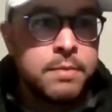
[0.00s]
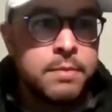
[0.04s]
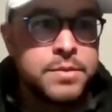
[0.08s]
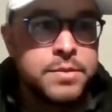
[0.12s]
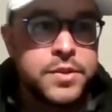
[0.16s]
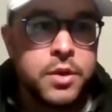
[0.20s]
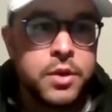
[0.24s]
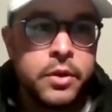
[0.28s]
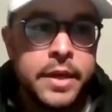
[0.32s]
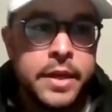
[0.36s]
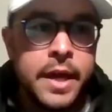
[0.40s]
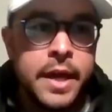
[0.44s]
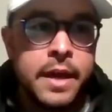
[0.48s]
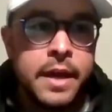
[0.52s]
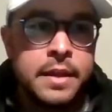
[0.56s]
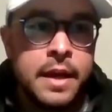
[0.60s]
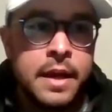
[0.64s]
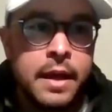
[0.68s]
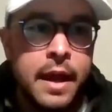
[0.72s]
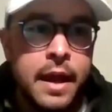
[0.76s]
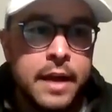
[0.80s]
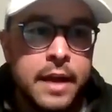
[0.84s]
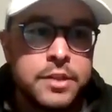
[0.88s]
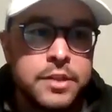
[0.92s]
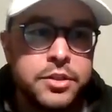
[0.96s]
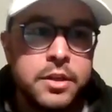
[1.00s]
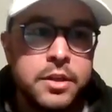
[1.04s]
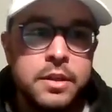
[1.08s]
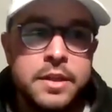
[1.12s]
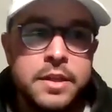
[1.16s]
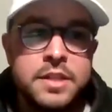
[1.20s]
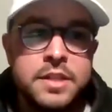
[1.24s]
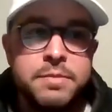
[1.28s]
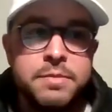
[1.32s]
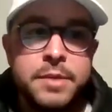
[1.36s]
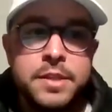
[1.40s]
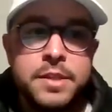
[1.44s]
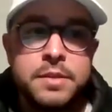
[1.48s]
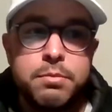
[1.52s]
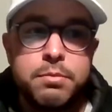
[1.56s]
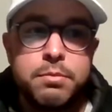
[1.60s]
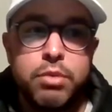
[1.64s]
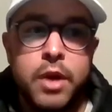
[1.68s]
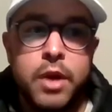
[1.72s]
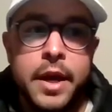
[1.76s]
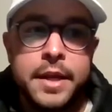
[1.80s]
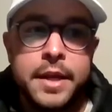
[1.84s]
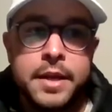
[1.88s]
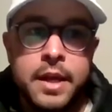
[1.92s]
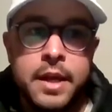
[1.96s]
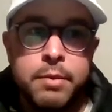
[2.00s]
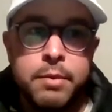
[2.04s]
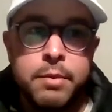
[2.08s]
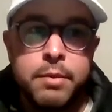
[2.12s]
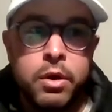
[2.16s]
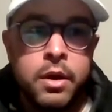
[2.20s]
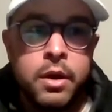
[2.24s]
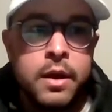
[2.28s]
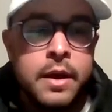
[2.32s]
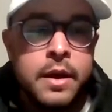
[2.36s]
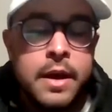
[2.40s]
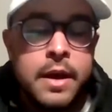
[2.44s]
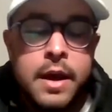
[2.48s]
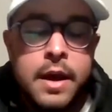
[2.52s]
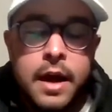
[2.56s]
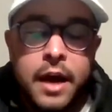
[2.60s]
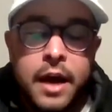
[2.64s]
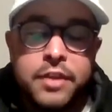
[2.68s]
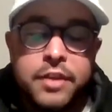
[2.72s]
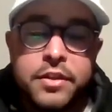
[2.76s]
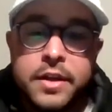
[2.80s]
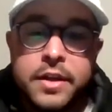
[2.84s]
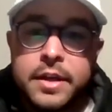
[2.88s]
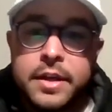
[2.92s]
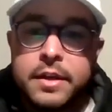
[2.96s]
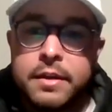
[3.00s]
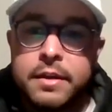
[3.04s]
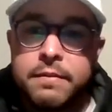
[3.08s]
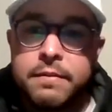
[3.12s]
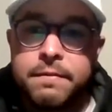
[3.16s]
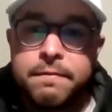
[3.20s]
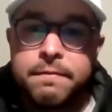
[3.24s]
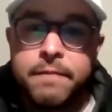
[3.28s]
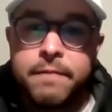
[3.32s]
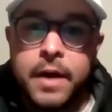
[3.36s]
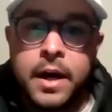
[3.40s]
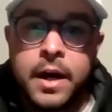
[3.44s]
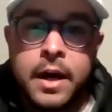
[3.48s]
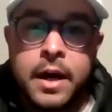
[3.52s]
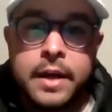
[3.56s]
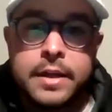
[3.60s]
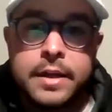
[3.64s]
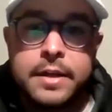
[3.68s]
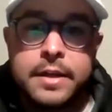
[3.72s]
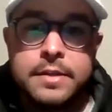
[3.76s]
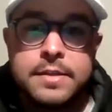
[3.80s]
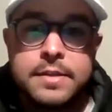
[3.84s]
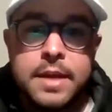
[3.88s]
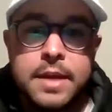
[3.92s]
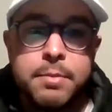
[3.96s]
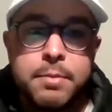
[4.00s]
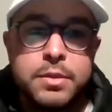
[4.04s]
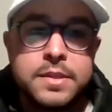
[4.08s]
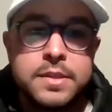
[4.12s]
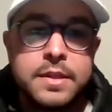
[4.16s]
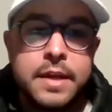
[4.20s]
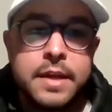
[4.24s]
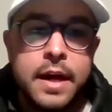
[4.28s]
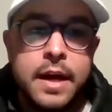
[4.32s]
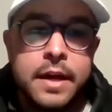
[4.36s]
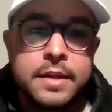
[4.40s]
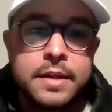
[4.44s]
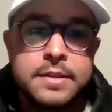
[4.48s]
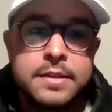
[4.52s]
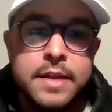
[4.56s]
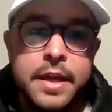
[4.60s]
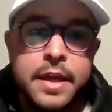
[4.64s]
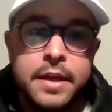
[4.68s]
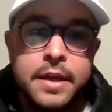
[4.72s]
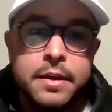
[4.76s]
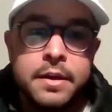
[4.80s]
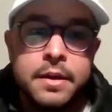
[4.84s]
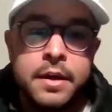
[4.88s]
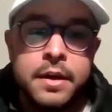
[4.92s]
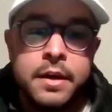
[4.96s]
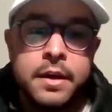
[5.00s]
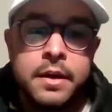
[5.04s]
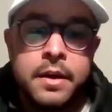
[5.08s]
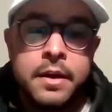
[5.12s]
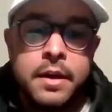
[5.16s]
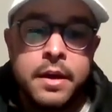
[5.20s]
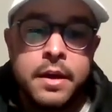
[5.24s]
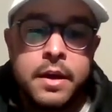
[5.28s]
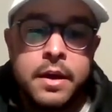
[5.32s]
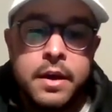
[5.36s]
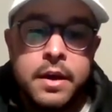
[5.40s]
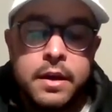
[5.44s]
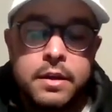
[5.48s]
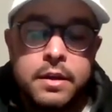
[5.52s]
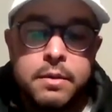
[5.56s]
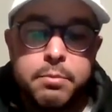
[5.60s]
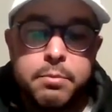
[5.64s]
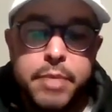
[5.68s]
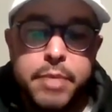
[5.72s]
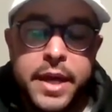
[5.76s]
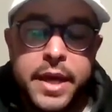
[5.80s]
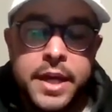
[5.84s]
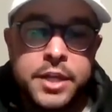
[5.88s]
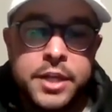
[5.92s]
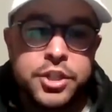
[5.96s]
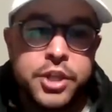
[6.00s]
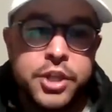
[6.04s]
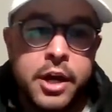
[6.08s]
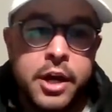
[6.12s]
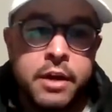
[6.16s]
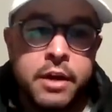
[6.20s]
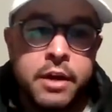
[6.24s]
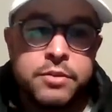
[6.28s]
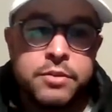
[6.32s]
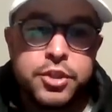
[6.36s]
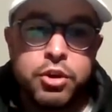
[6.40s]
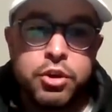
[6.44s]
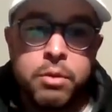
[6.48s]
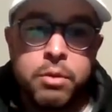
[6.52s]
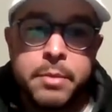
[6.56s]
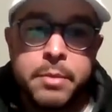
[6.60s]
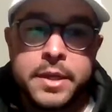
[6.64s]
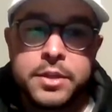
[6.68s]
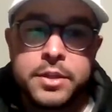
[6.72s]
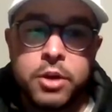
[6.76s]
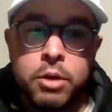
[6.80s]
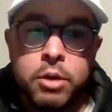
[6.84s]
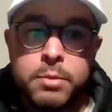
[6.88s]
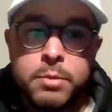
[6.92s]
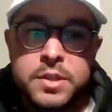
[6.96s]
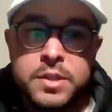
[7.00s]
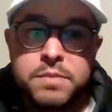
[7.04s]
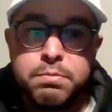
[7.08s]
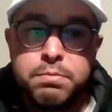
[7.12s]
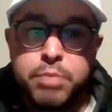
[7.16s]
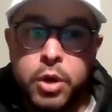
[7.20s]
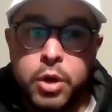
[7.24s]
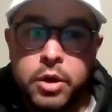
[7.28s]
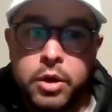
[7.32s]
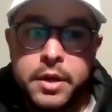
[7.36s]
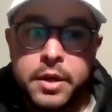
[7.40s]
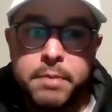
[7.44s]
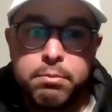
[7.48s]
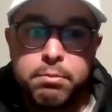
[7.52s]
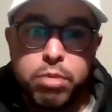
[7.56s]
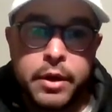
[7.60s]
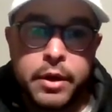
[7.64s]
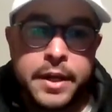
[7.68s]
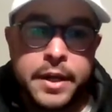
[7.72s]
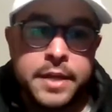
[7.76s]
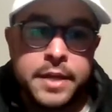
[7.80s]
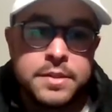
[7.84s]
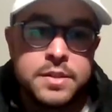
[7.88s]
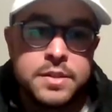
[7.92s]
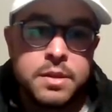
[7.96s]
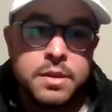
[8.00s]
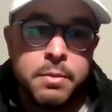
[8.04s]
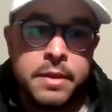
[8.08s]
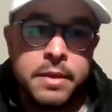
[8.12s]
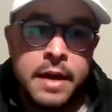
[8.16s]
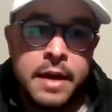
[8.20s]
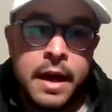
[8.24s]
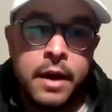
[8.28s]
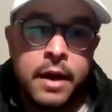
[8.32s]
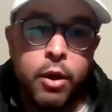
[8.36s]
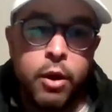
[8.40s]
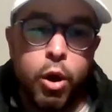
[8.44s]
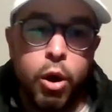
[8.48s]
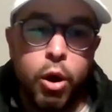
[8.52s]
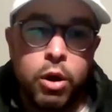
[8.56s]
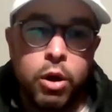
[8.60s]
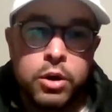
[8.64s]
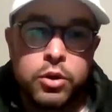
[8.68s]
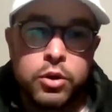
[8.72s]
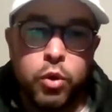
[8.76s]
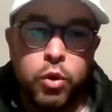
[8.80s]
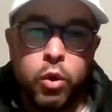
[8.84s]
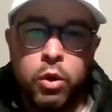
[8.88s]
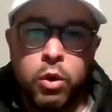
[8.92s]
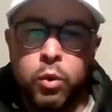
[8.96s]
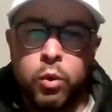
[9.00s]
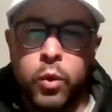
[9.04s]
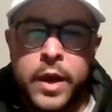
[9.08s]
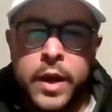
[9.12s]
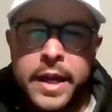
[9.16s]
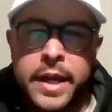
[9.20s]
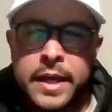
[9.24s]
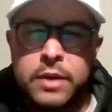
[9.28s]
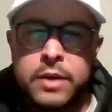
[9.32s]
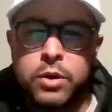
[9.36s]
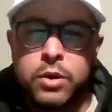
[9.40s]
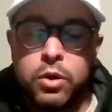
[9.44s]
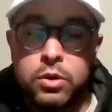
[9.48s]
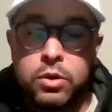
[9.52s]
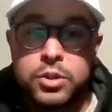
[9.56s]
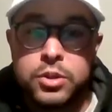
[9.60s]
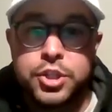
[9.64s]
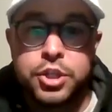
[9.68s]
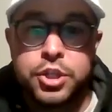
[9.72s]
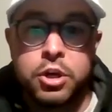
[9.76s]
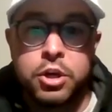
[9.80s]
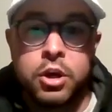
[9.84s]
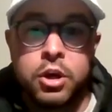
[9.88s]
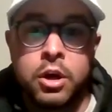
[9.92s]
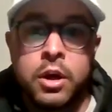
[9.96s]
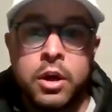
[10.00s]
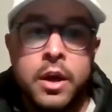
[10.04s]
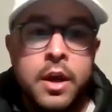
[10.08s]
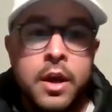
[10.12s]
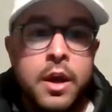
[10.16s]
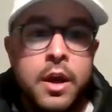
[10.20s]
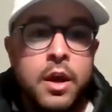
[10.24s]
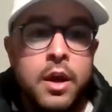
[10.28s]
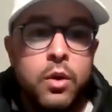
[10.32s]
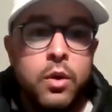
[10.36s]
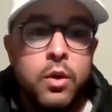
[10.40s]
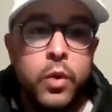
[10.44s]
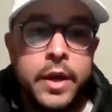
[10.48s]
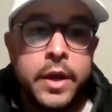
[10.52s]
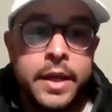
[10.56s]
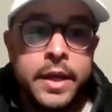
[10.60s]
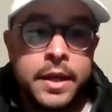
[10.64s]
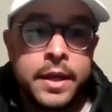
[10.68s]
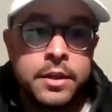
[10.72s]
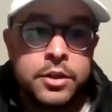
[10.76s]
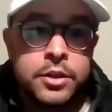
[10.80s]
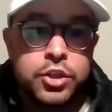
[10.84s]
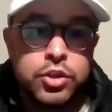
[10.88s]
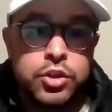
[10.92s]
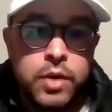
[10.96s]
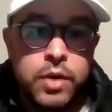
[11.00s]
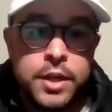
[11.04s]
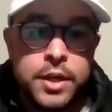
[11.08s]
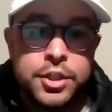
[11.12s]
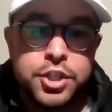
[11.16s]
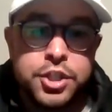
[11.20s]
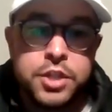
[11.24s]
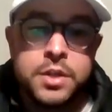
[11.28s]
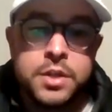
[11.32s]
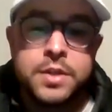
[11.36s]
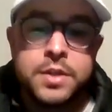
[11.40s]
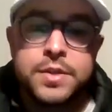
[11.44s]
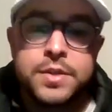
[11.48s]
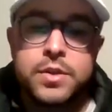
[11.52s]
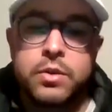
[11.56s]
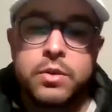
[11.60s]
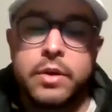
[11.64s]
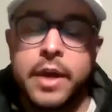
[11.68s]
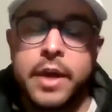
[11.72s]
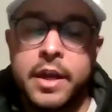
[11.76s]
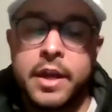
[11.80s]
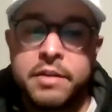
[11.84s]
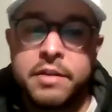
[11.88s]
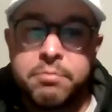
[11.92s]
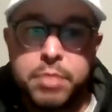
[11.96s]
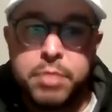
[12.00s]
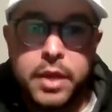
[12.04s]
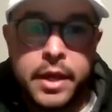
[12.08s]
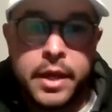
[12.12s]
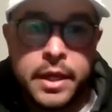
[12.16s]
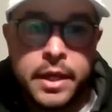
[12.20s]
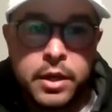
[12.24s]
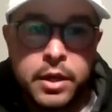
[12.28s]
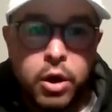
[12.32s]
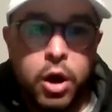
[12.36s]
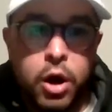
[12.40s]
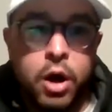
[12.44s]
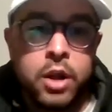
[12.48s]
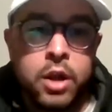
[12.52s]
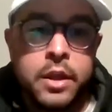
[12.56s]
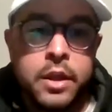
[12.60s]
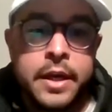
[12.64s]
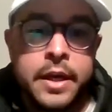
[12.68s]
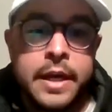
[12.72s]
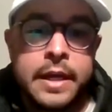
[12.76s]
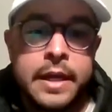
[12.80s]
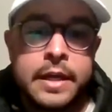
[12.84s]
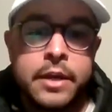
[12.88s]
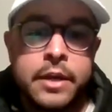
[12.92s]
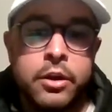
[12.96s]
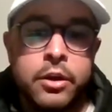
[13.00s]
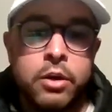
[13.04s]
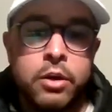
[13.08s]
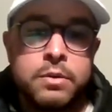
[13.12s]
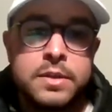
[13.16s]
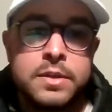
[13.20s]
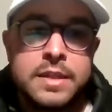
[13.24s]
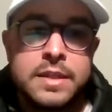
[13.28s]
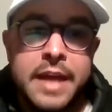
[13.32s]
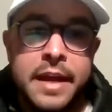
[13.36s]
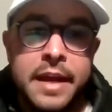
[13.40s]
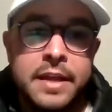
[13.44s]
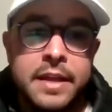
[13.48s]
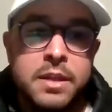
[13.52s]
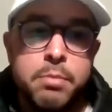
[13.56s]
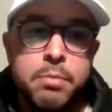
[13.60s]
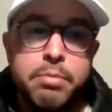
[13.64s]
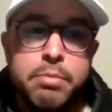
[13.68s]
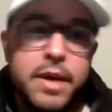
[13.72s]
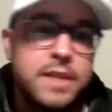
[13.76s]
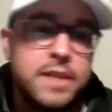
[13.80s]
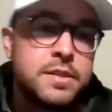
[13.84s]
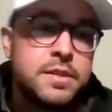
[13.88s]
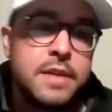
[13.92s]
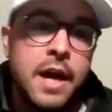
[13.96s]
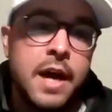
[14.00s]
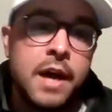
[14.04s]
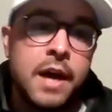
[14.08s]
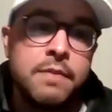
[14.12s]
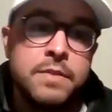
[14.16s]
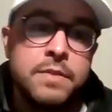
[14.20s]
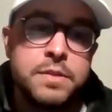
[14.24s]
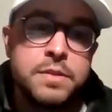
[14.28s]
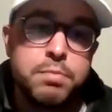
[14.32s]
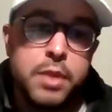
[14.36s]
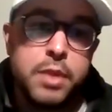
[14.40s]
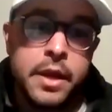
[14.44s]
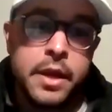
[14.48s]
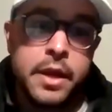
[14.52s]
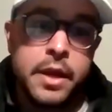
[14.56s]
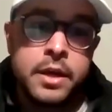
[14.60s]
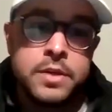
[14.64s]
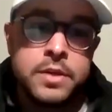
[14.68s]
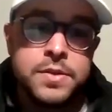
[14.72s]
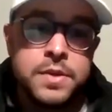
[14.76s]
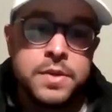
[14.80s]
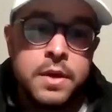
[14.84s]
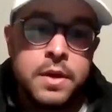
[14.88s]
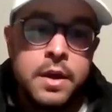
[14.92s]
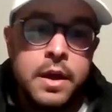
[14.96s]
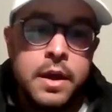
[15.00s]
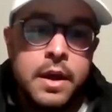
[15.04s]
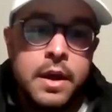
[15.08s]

So that actually leads me into Brian Daboll. I think if he's able to kind of take a page out of Sean McDermott's book and bring in some of that hardcore winning culture, winning in the trenches, creative play calling, getting the best out of his players.